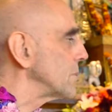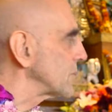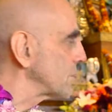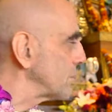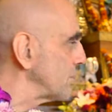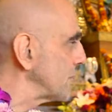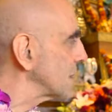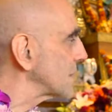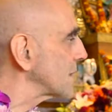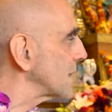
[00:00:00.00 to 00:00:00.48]
this
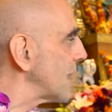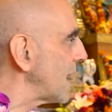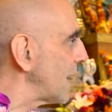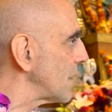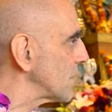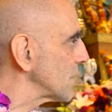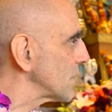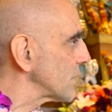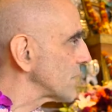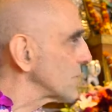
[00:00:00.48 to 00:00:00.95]
big in the
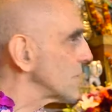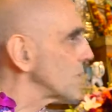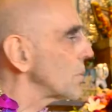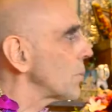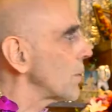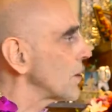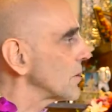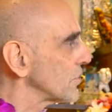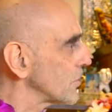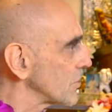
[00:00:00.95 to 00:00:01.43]
house,
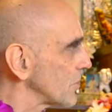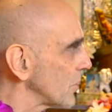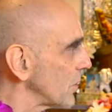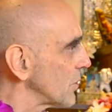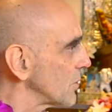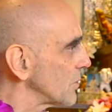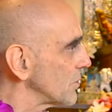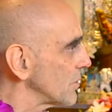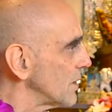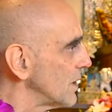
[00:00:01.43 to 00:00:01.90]
one
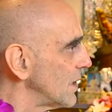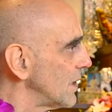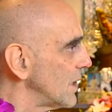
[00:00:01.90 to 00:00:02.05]
stove,